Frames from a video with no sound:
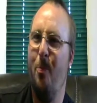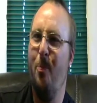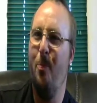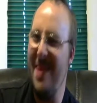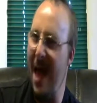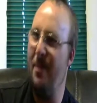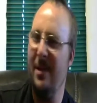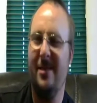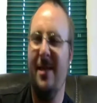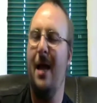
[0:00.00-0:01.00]
But that
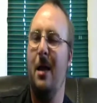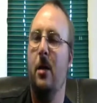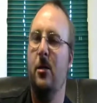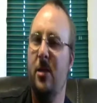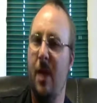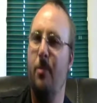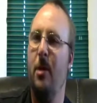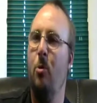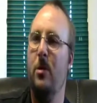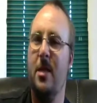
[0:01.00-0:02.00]
being said,
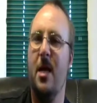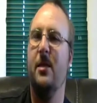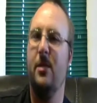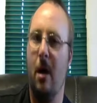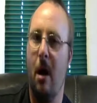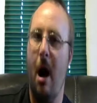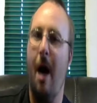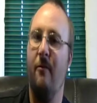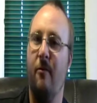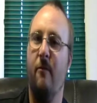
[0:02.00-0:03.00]
something was just
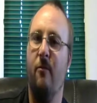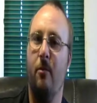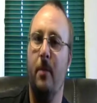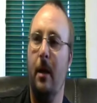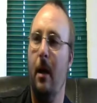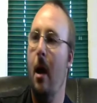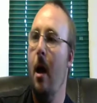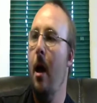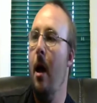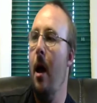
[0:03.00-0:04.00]
off for me.
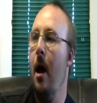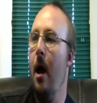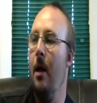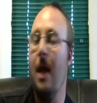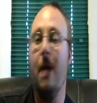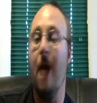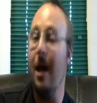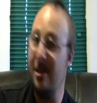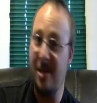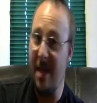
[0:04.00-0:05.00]
Not
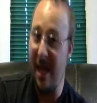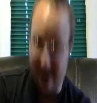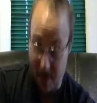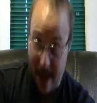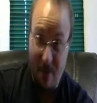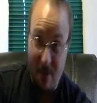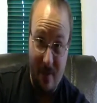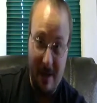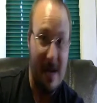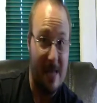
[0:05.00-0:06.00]
to say that it's a bad
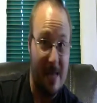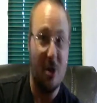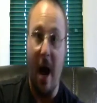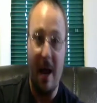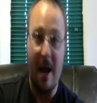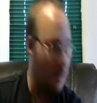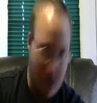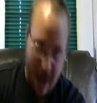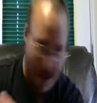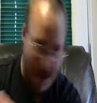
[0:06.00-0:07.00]
movie. It's not.
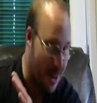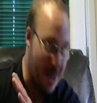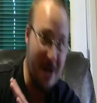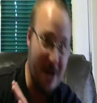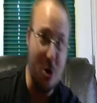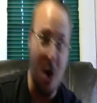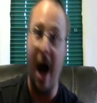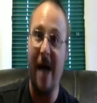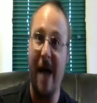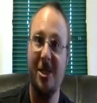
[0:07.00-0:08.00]
Definitely
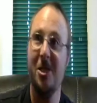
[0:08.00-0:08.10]
not.